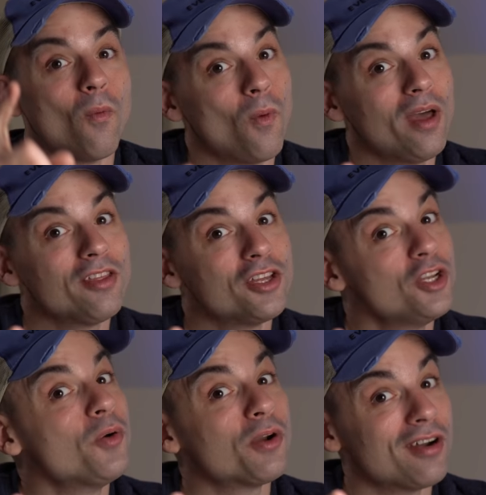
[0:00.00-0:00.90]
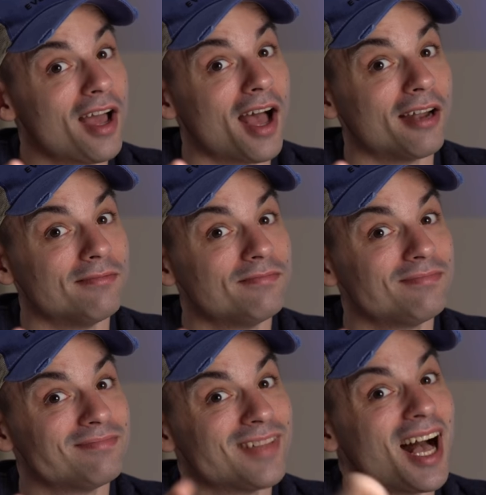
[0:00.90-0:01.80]
whether you knew it or not.
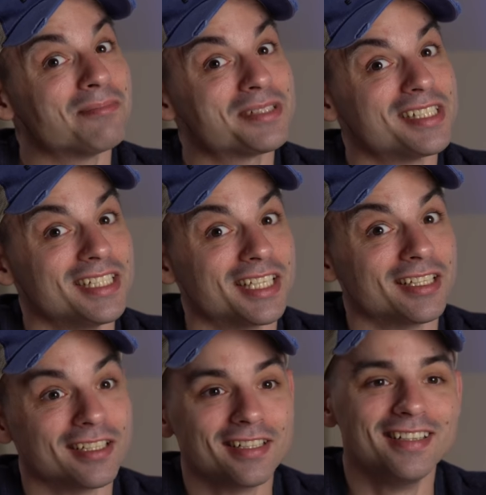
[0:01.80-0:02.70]
I'm sneaky.